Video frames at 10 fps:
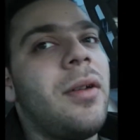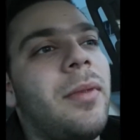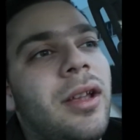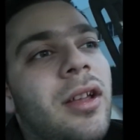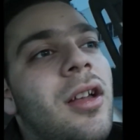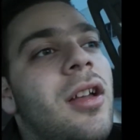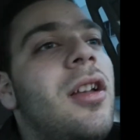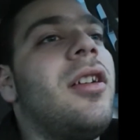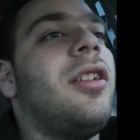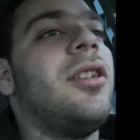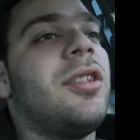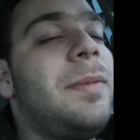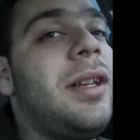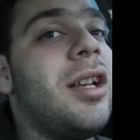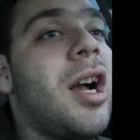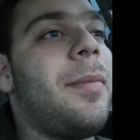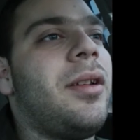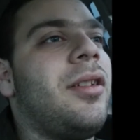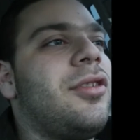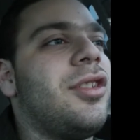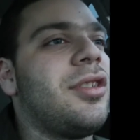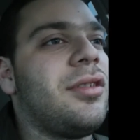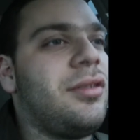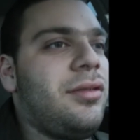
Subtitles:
and I'm like, you know, speeding up, and they just